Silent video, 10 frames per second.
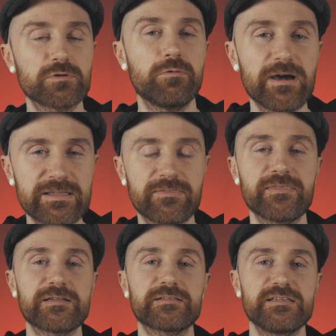quite
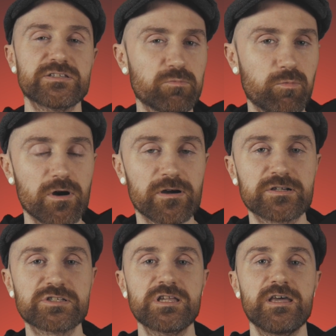think this
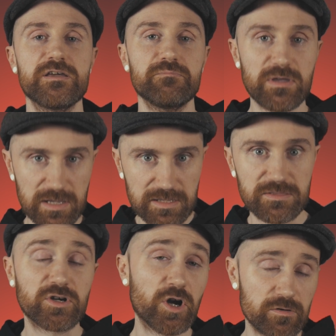works in
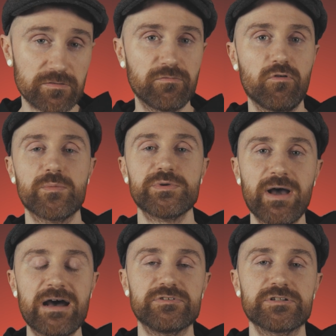the current form you
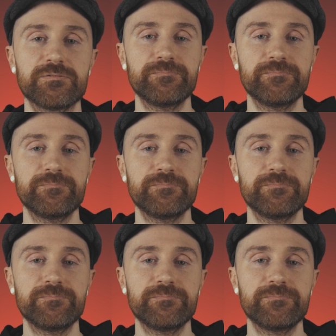have it.